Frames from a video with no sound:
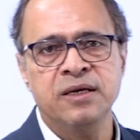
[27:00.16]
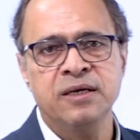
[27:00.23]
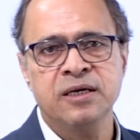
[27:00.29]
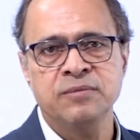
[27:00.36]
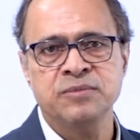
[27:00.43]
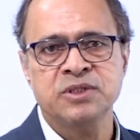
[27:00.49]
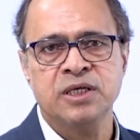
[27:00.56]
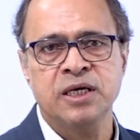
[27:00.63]

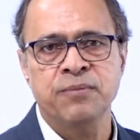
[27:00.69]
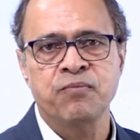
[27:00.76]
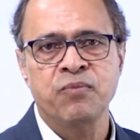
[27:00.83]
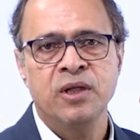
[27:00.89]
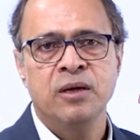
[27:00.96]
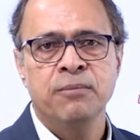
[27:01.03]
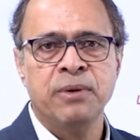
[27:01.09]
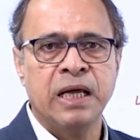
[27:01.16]
income scheme,
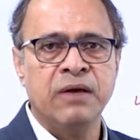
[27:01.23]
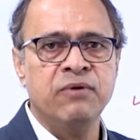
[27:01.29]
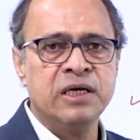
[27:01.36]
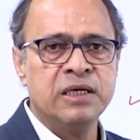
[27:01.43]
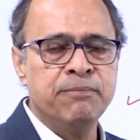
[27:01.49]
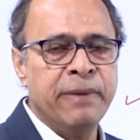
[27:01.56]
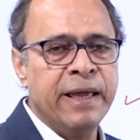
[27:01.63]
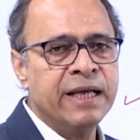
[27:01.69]

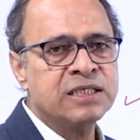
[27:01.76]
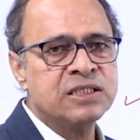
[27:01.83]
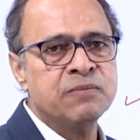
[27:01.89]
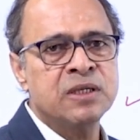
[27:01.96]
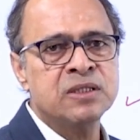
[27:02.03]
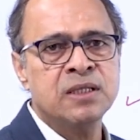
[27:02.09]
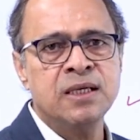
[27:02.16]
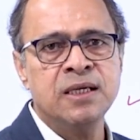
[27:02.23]
private bank's
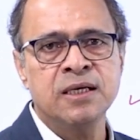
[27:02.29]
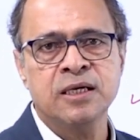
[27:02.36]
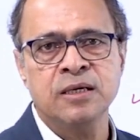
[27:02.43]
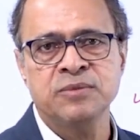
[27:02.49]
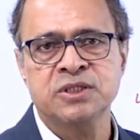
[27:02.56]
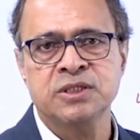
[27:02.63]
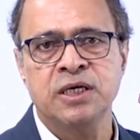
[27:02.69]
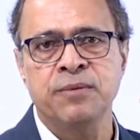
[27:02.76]
monthly
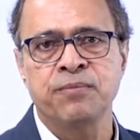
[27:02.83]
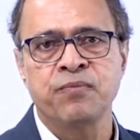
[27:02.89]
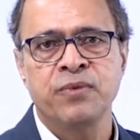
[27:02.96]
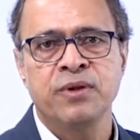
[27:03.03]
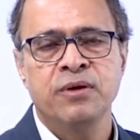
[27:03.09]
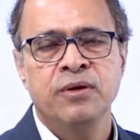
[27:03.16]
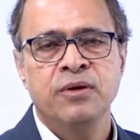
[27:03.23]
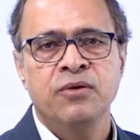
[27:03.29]
income scheme,
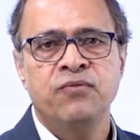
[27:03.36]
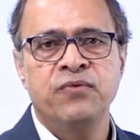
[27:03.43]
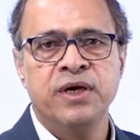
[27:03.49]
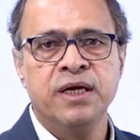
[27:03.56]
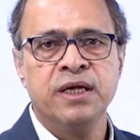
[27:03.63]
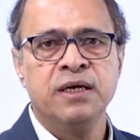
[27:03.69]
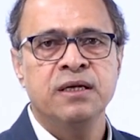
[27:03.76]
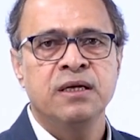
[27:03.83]

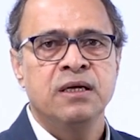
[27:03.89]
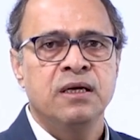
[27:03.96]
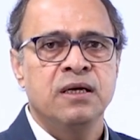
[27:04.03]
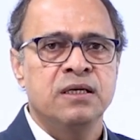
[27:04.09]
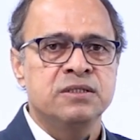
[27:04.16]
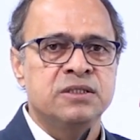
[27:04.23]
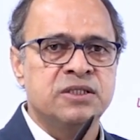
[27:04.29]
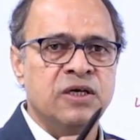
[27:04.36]
where
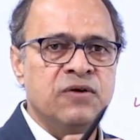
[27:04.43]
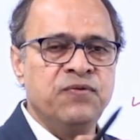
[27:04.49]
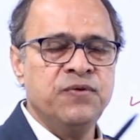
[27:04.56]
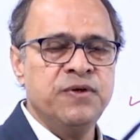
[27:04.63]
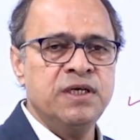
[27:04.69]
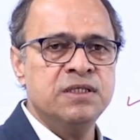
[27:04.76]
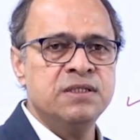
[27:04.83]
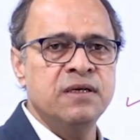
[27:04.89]

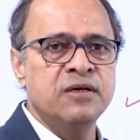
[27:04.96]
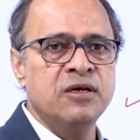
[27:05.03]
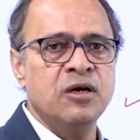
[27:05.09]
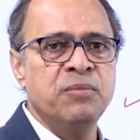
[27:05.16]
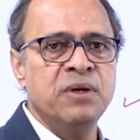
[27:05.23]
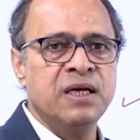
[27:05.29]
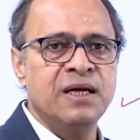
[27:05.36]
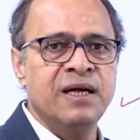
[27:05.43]
safety is little
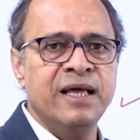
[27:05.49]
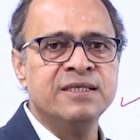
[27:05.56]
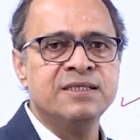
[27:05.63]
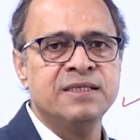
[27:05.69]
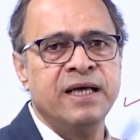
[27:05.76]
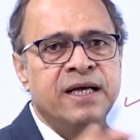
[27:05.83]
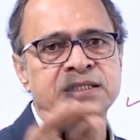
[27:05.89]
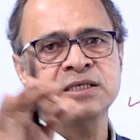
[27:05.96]
bit less
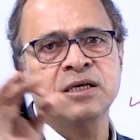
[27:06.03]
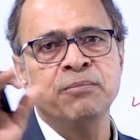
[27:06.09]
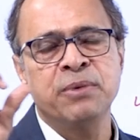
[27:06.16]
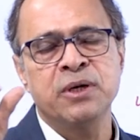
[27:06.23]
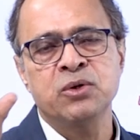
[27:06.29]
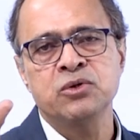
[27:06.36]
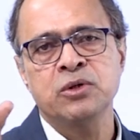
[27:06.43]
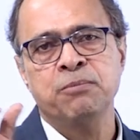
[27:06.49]
as
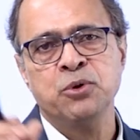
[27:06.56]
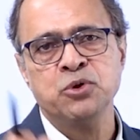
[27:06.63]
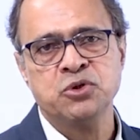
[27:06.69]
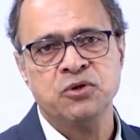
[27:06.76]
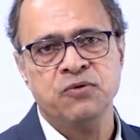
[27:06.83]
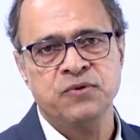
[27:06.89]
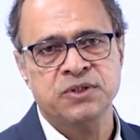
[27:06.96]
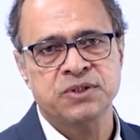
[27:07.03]
compared to the post
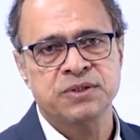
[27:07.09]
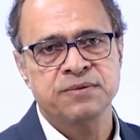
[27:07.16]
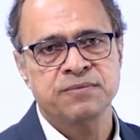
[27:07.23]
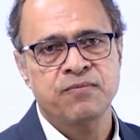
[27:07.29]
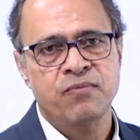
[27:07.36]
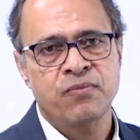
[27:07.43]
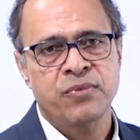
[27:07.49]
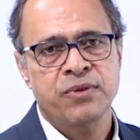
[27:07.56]
office.
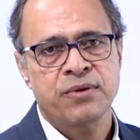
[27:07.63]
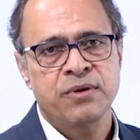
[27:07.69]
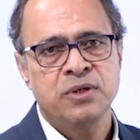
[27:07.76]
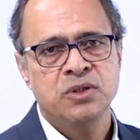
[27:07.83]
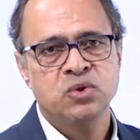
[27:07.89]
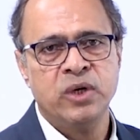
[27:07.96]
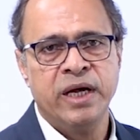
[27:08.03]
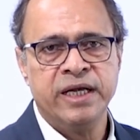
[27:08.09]

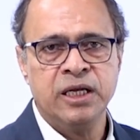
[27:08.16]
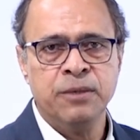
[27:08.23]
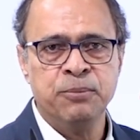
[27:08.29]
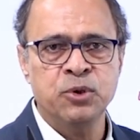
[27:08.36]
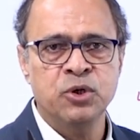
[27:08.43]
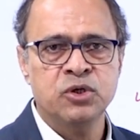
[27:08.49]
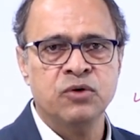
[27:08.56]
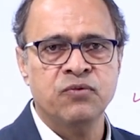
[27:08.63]
So at a
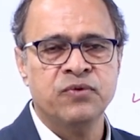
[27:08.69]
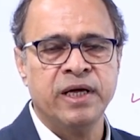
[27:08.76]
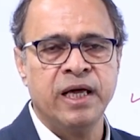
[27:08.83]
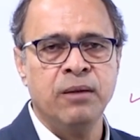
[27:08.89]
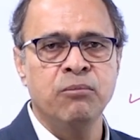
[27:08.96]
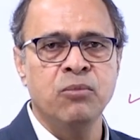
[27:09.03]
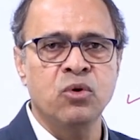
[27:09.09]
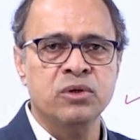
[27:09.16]
point of
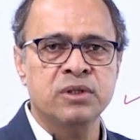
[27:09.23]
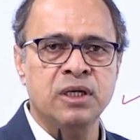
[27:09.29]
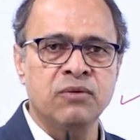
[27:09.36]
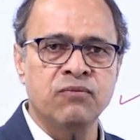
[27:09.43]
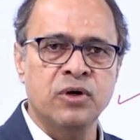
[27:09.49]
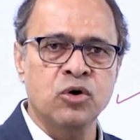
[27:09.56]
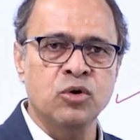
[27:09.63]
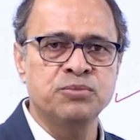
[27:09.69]
time, more than
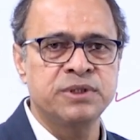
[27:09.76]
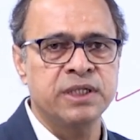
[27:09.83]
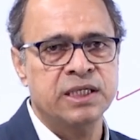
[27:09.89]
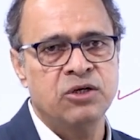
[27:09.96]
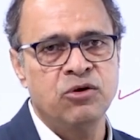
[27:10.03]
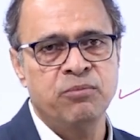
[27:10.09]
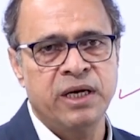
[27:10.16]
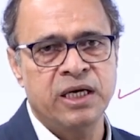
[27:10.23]
one
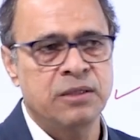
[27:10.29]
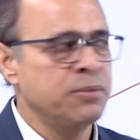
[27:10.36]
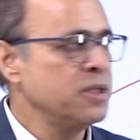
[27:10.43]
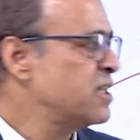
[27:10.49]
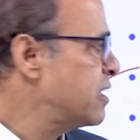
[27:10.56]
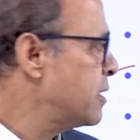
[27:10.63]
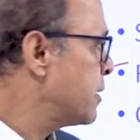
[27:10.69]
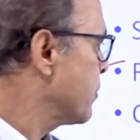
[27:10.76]
objective might be
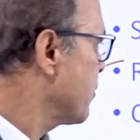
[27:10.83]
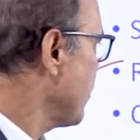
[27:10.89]
there.